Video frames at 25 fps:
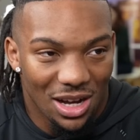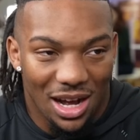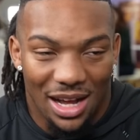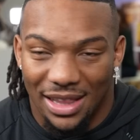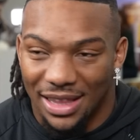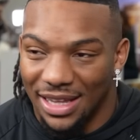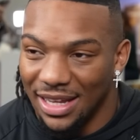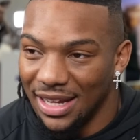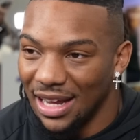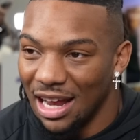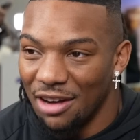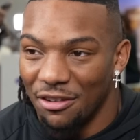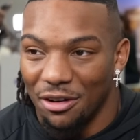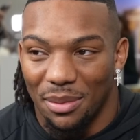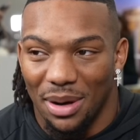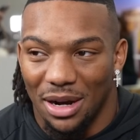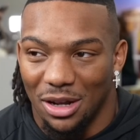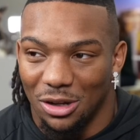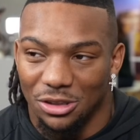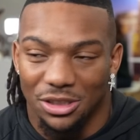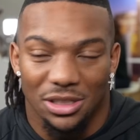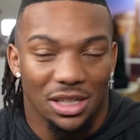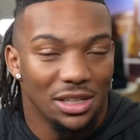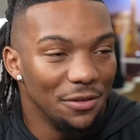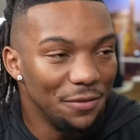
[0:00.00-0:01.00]
I think everybody
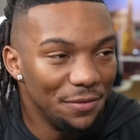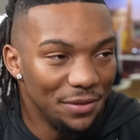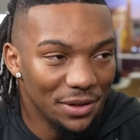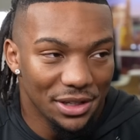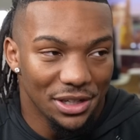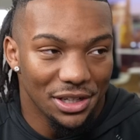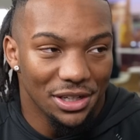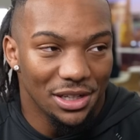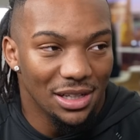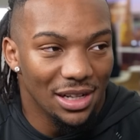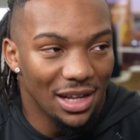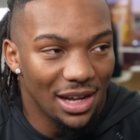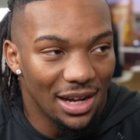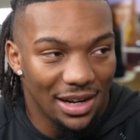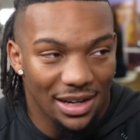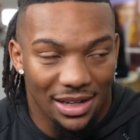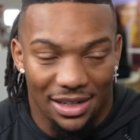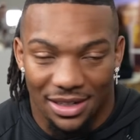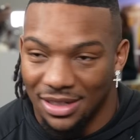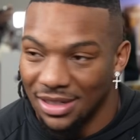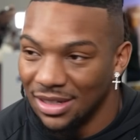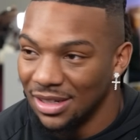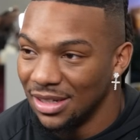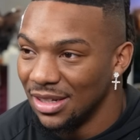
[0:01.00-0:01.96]
who's on the field, like,